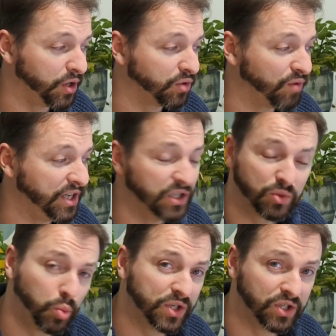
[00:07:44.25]
the
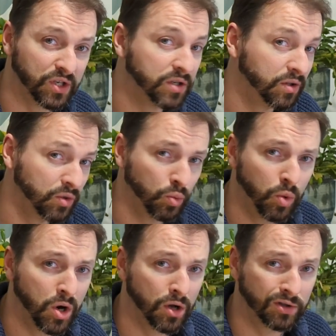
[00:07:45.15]
greatest wizard the
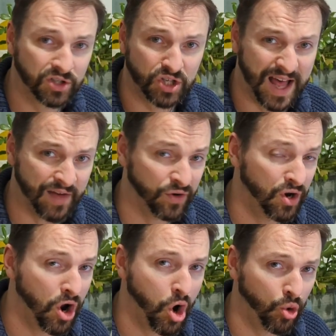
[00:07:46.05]
world's ever
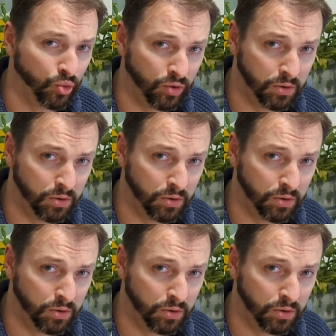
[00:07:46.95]
known.